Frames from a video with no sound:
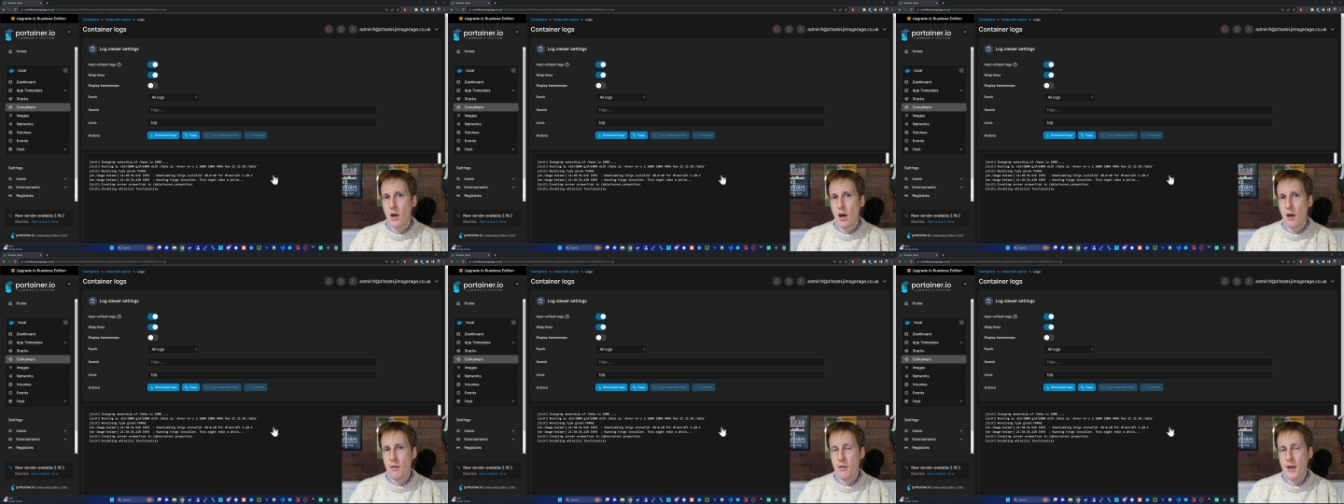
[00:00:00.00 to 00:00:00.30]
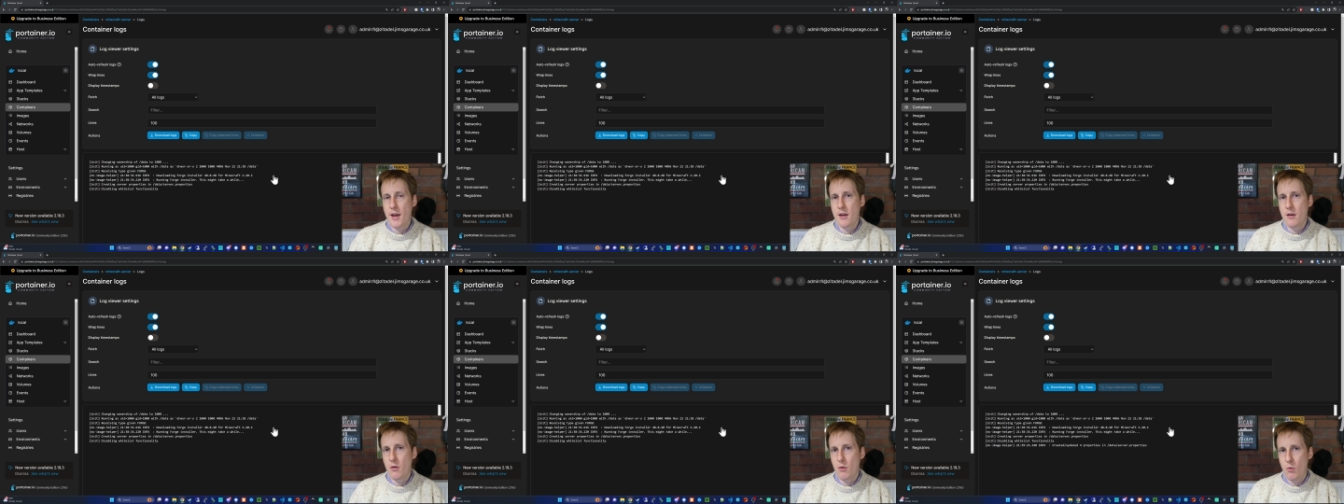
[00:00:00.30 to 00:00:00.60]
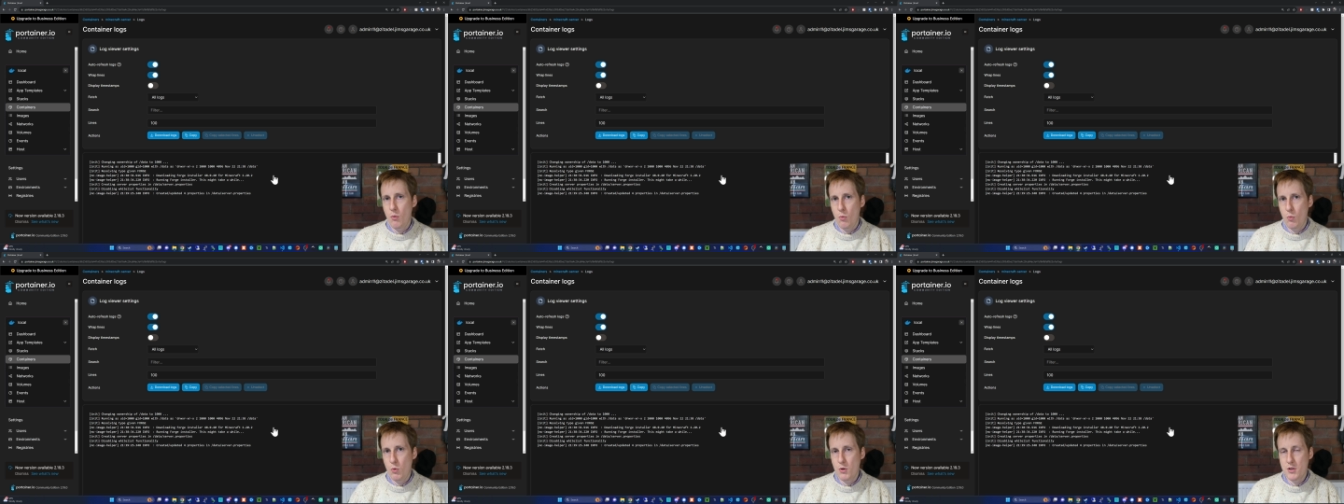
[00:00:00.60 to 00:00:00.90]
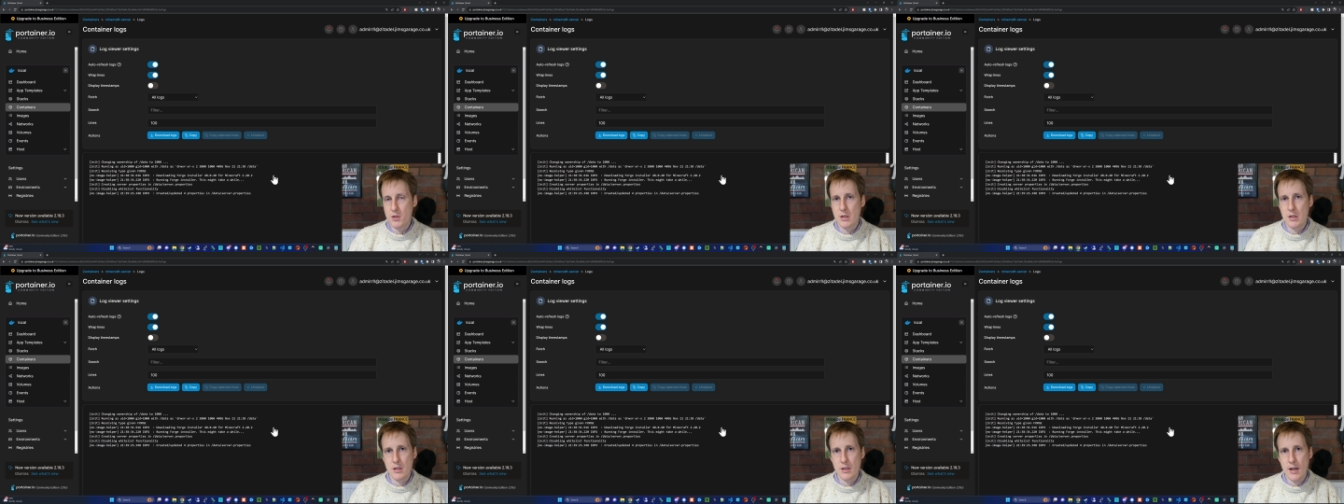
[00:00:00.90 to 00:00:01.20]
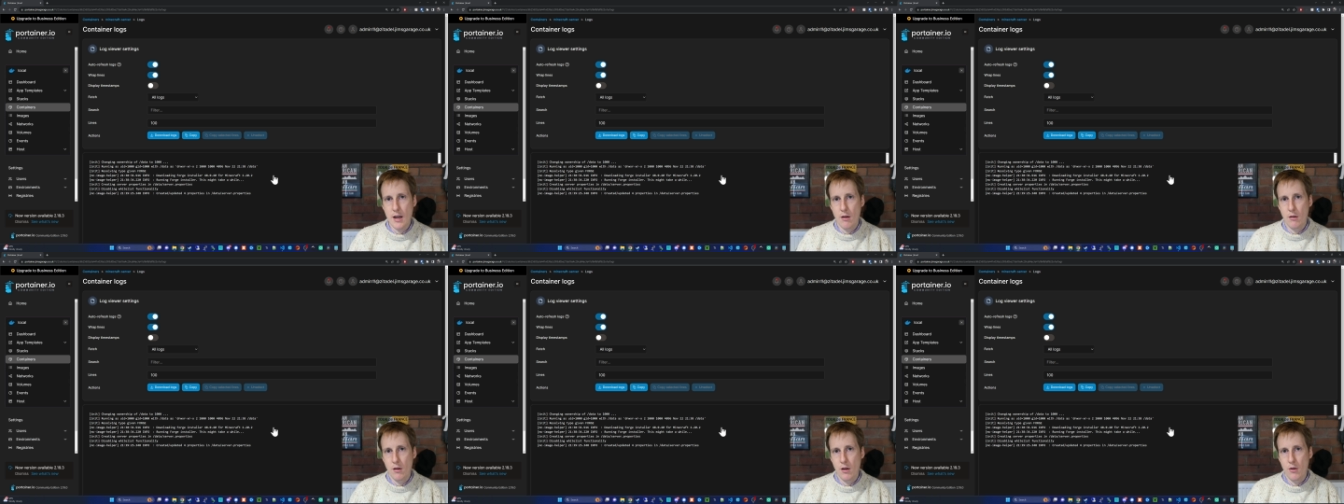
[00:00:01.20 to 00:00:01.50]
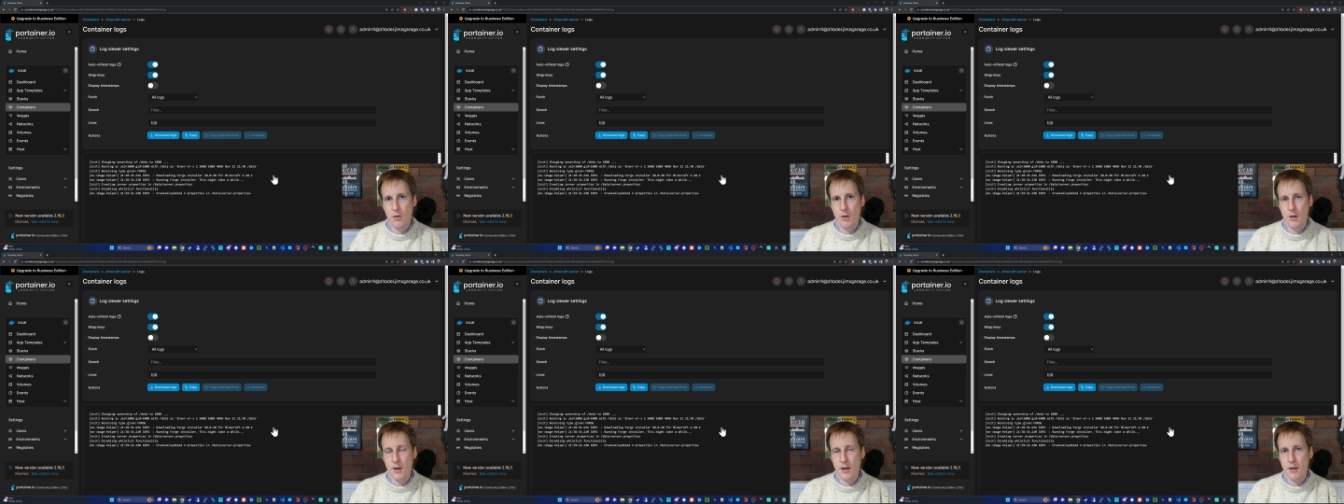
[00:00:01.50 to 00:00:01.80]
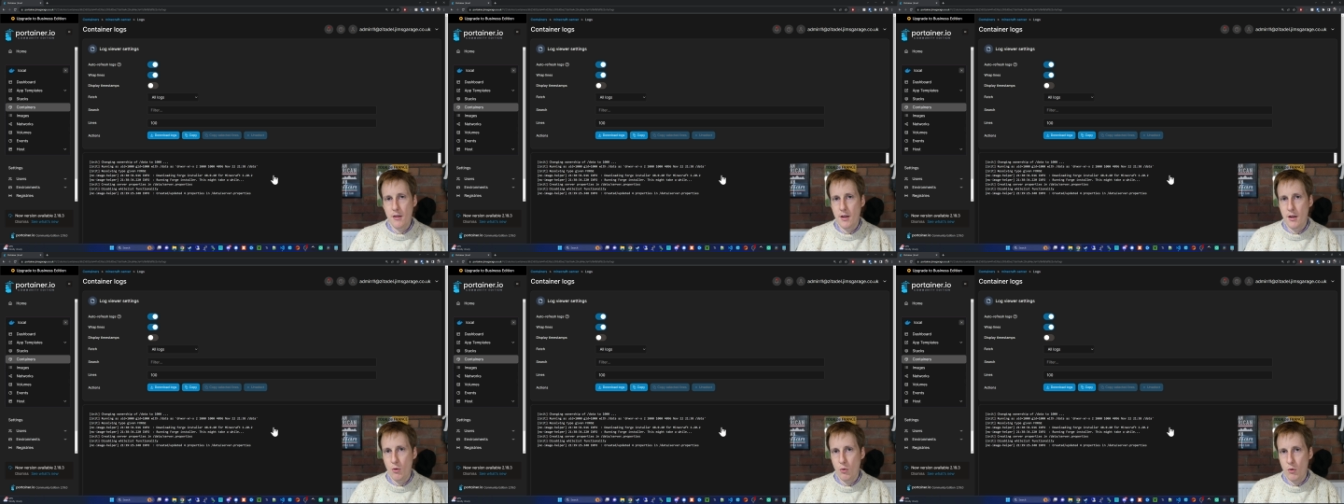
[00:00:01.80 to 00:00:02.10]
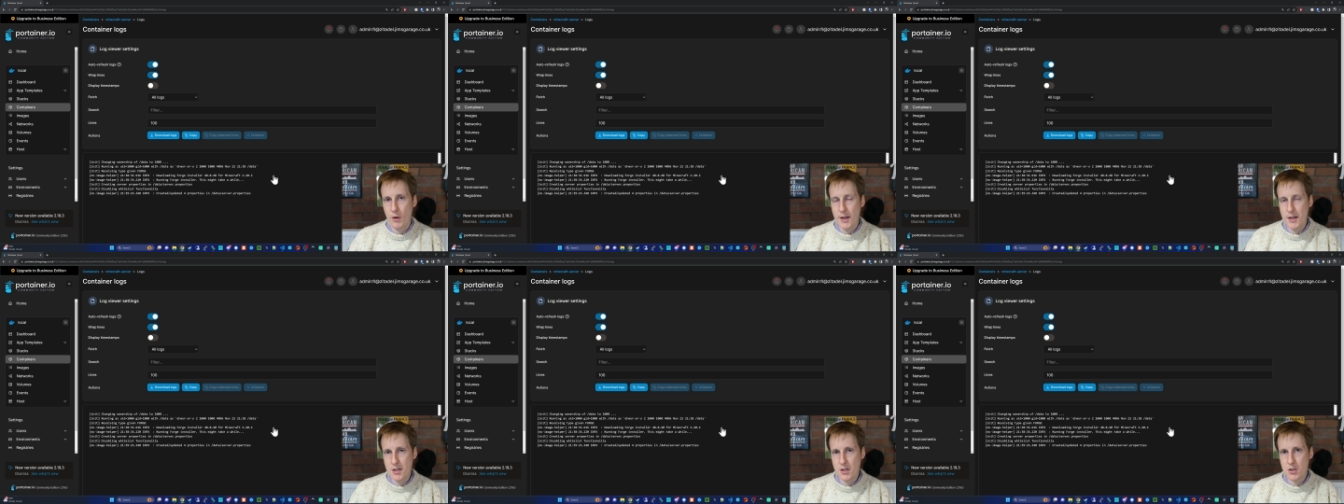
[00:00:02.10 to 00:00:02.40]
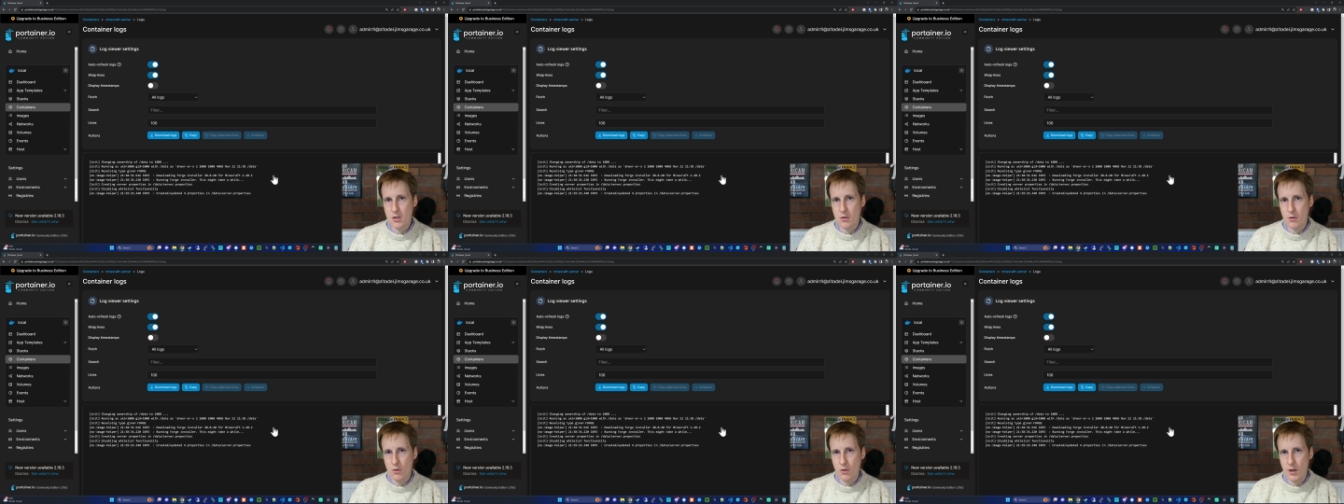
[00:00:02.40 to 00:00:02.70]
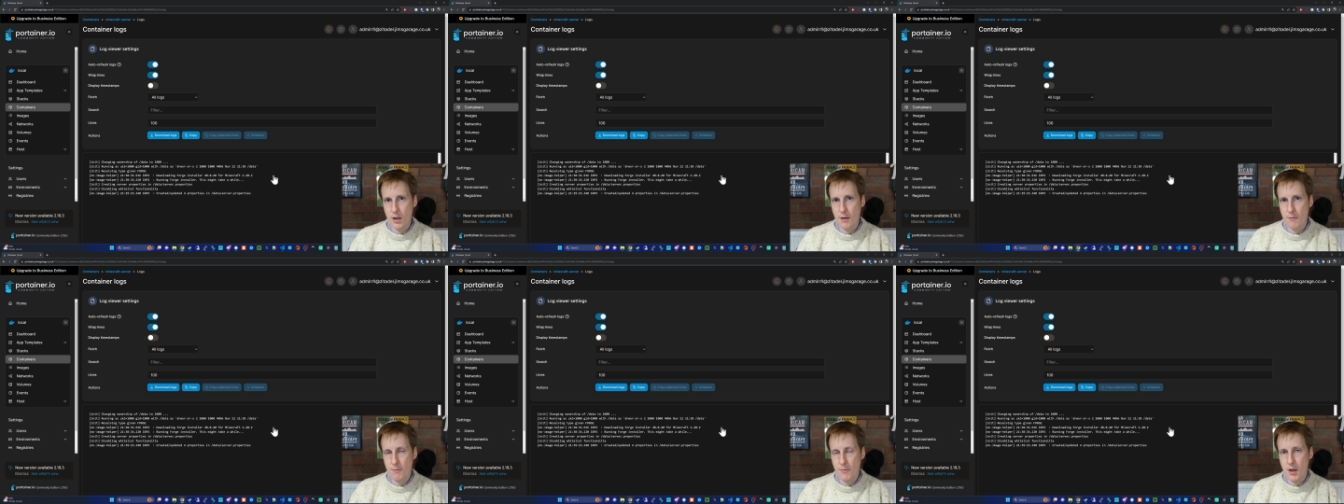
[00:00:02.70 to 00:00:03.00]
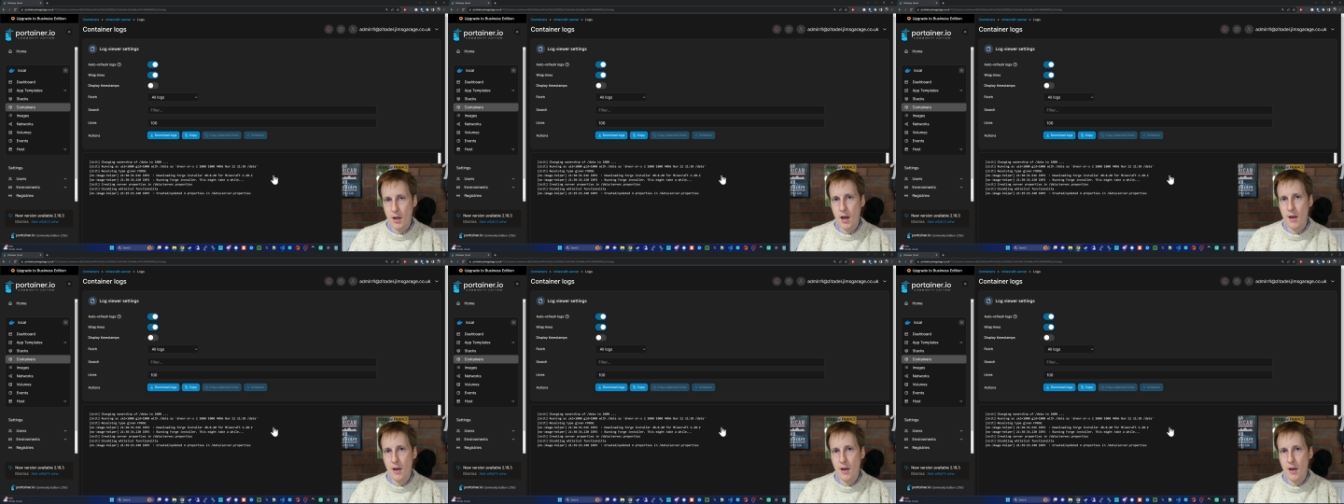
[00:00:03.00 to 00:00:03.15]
And then once it's downloaded it, it will install it,